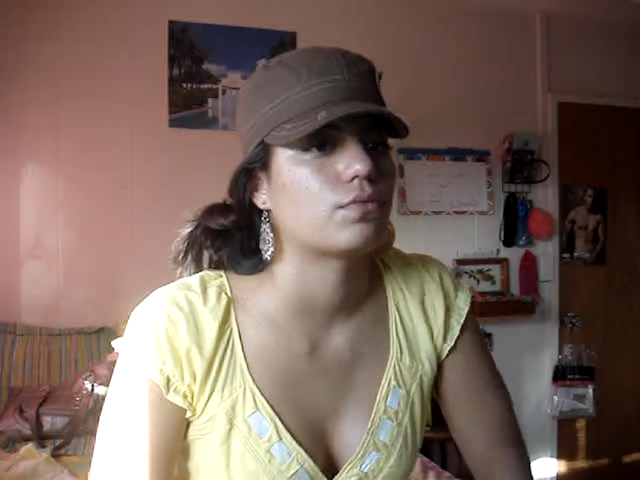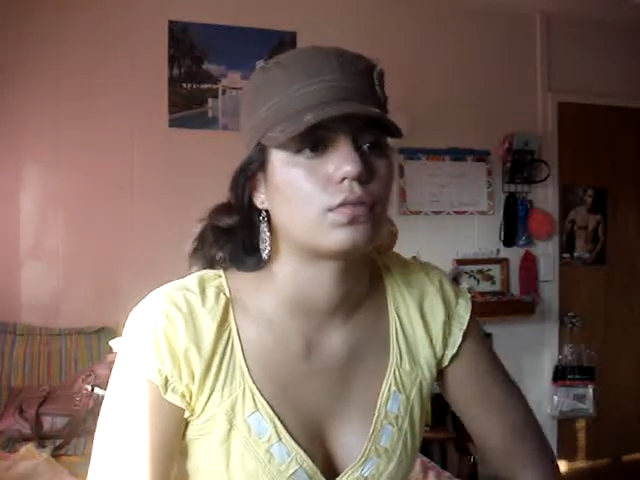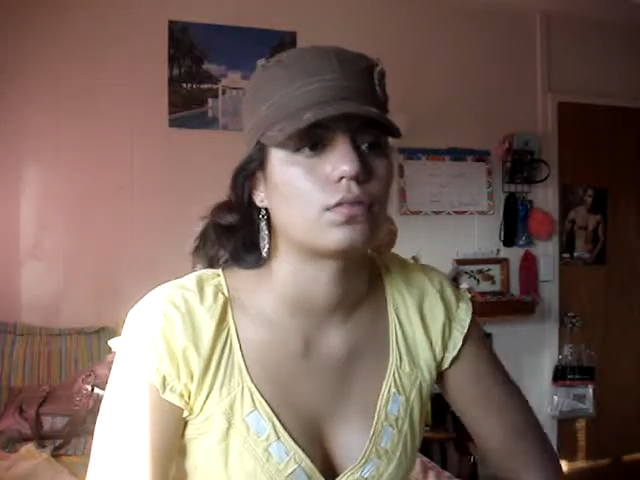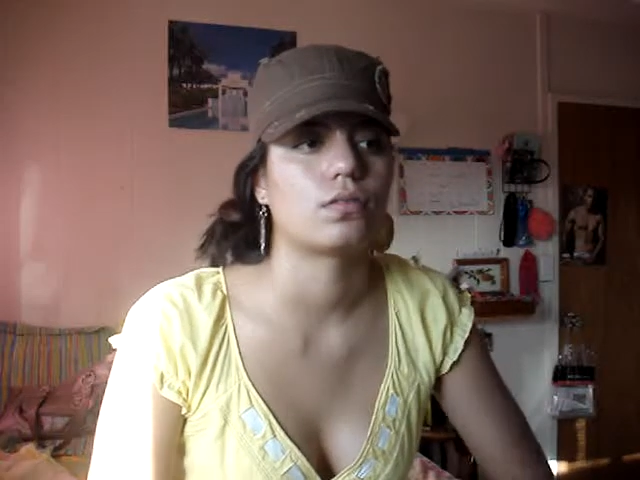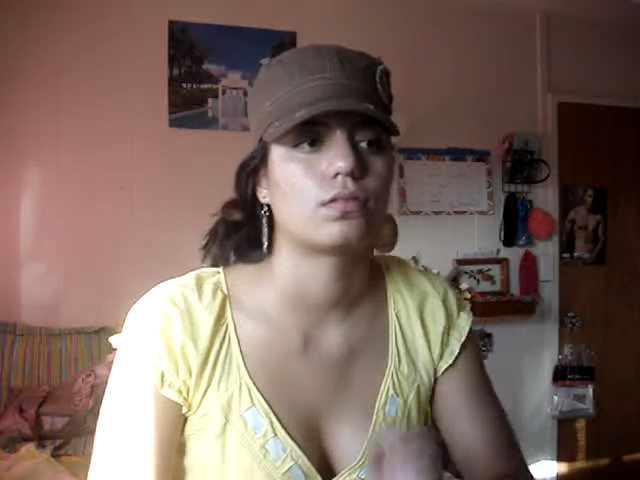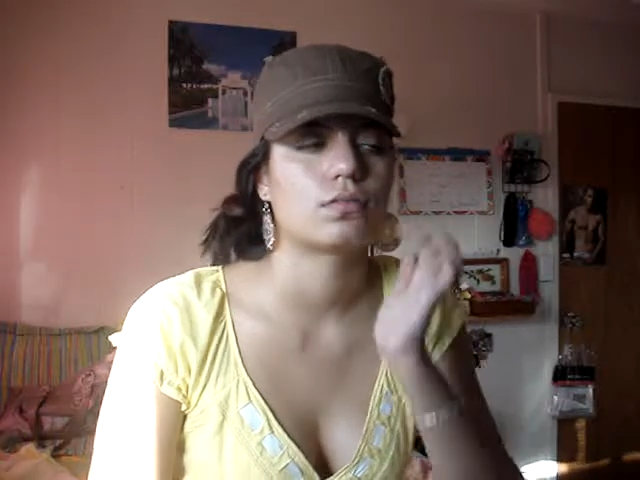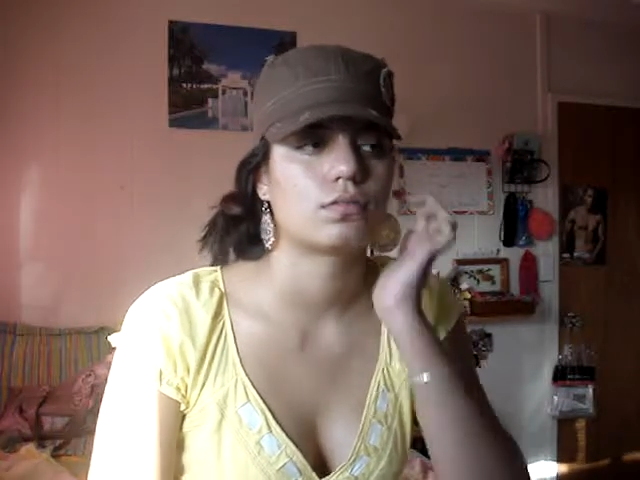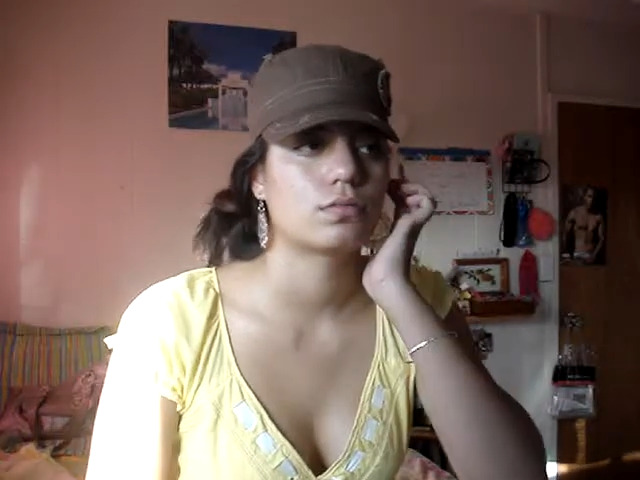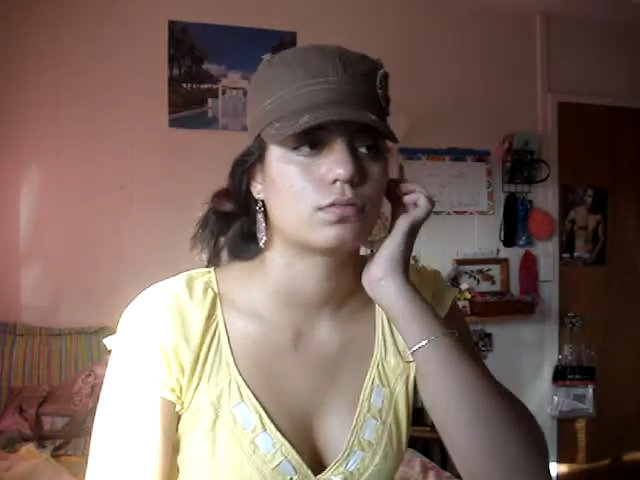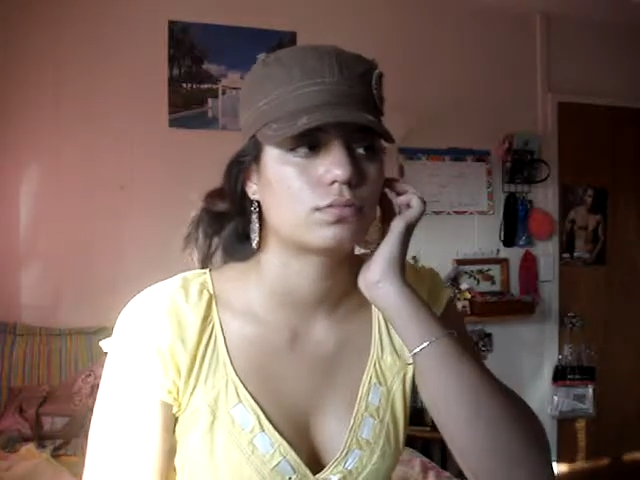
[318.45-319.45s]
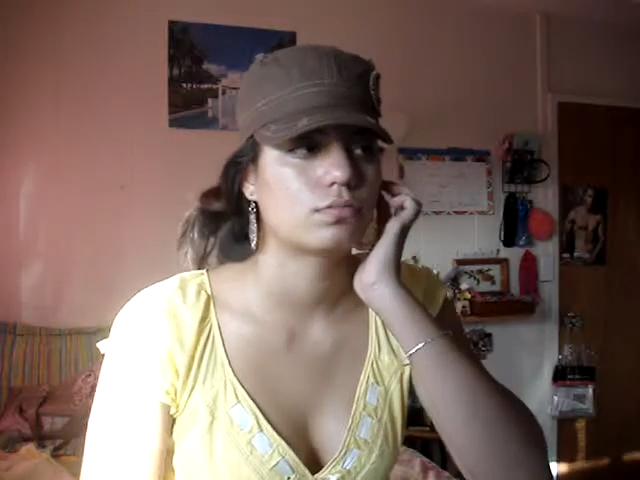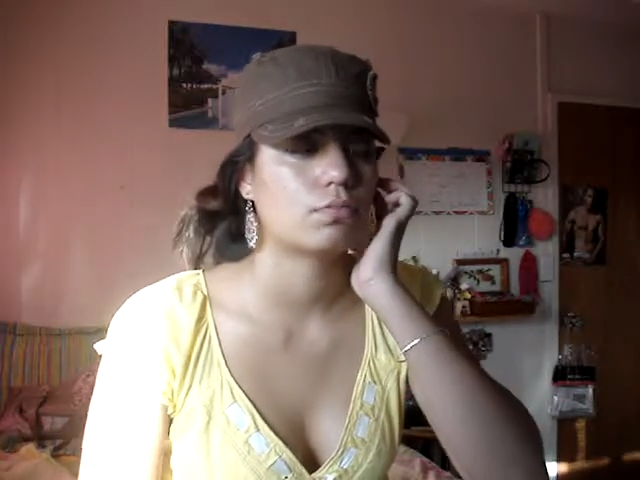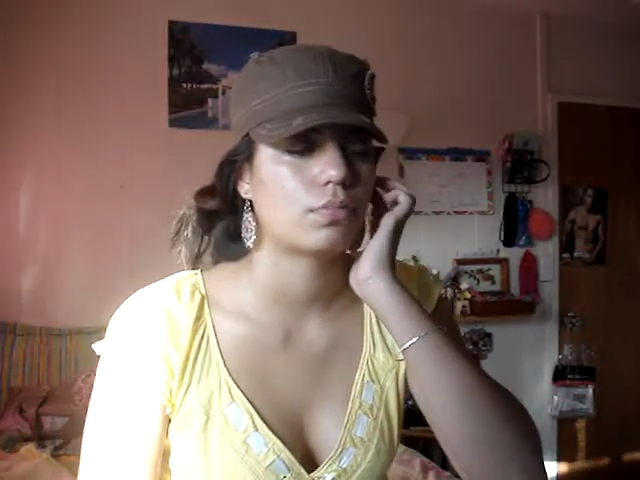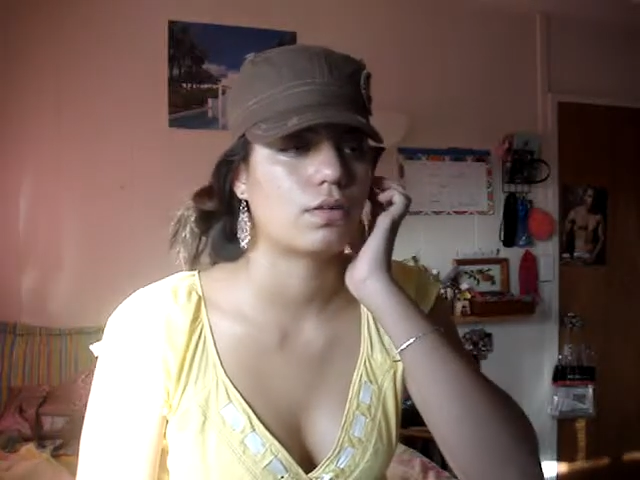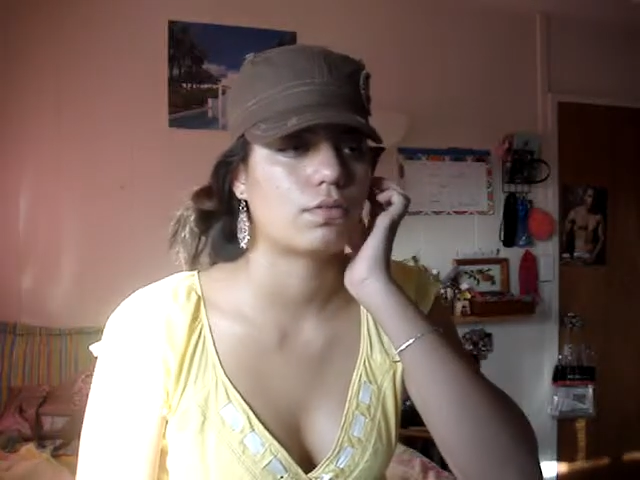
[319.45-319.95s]
for
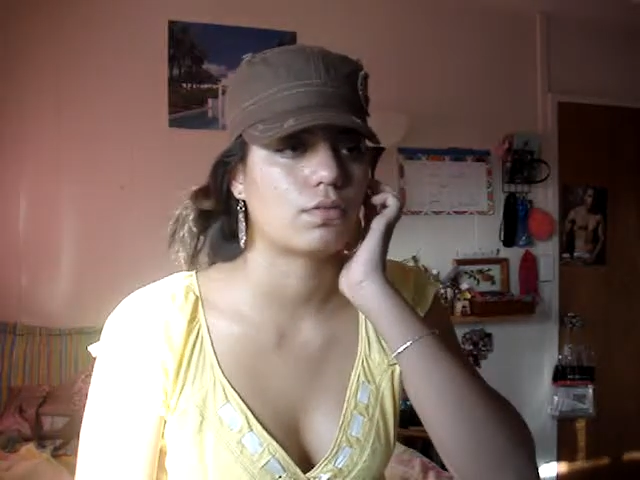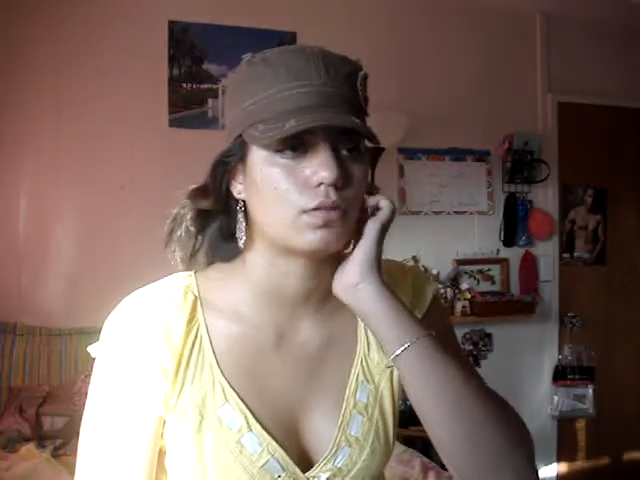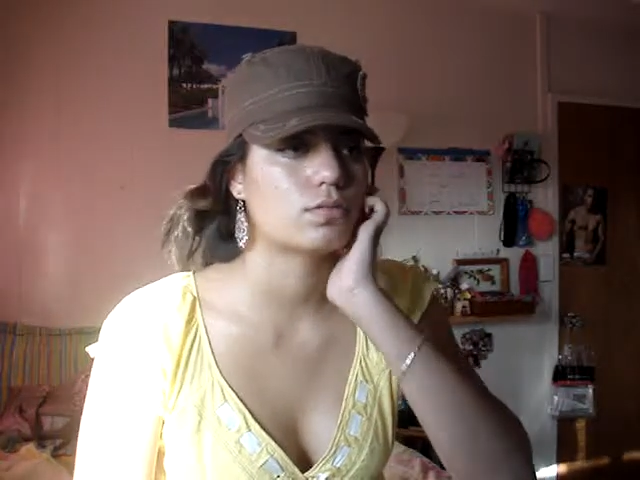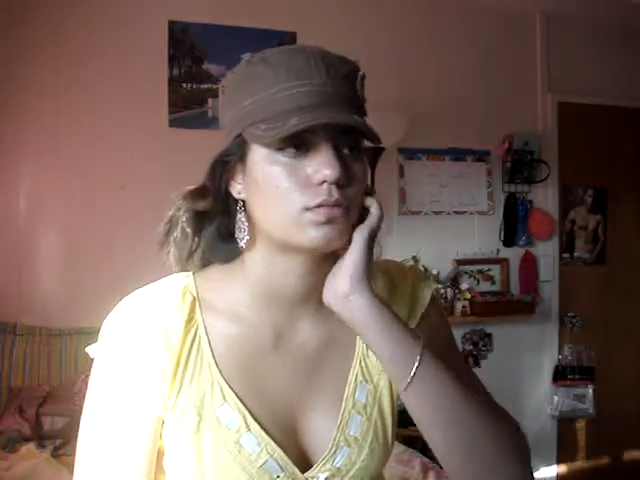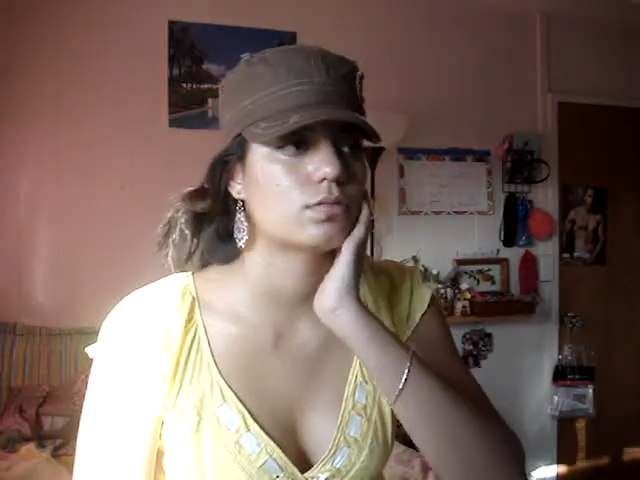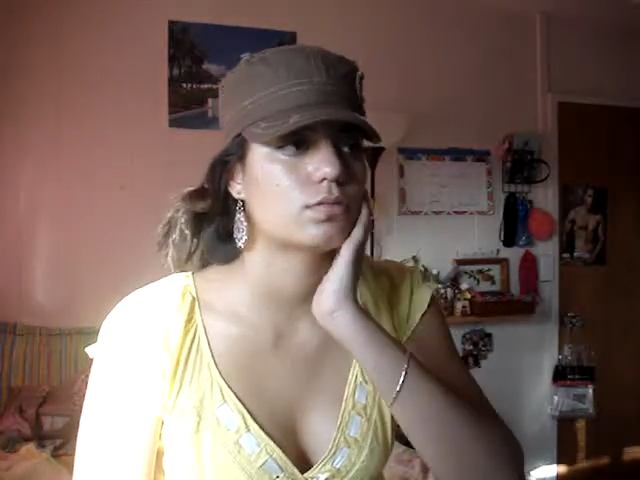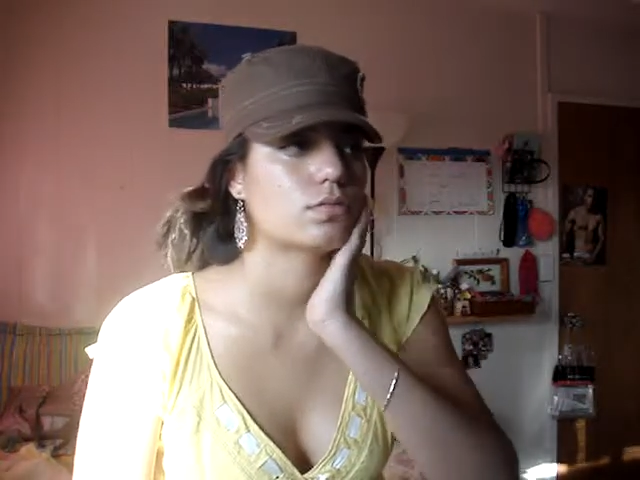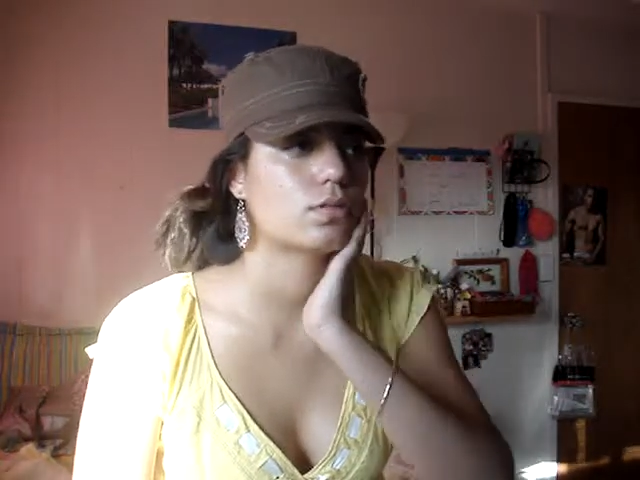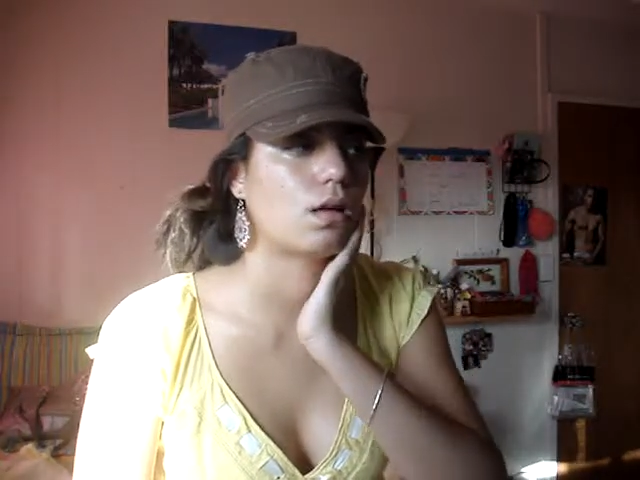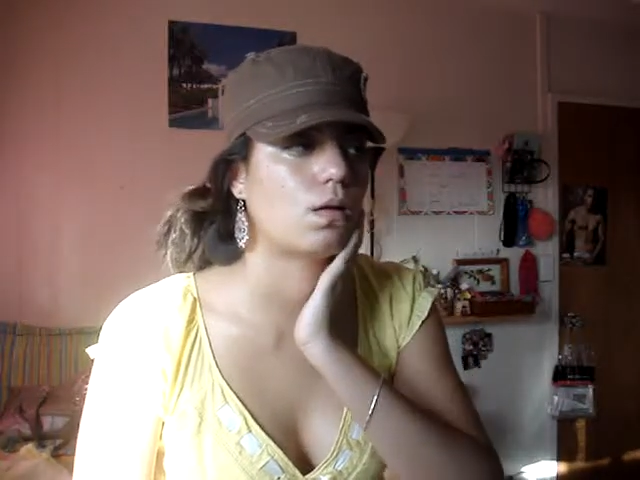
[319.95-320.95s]
preference.